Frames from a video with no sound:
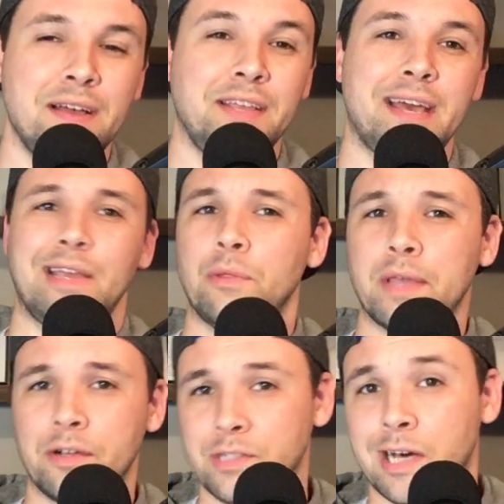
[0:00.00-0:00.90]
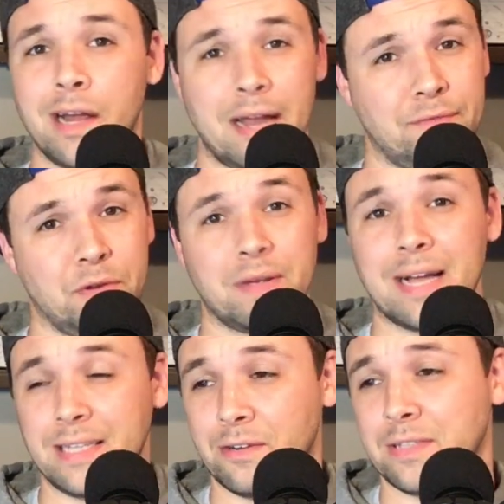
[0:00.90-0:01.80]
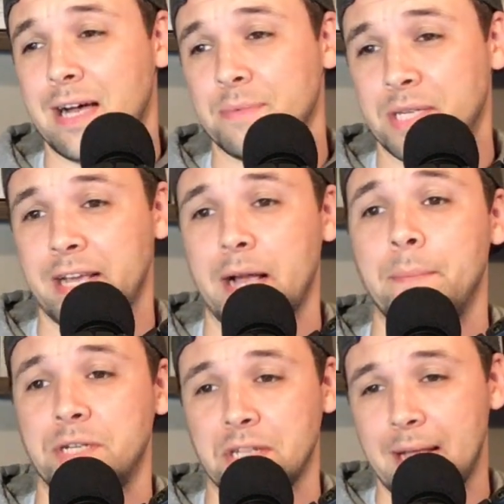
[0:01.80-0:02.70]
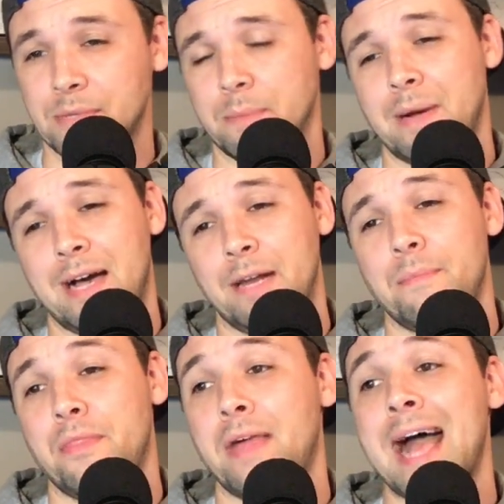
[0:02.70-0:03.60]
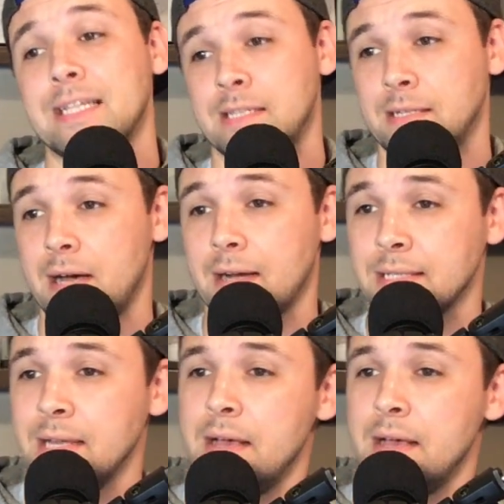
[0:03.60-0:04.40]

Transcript: Yeah, you think you're done after you've got Daryl Thompson. You got Mitch Lamson behind him. That sucks.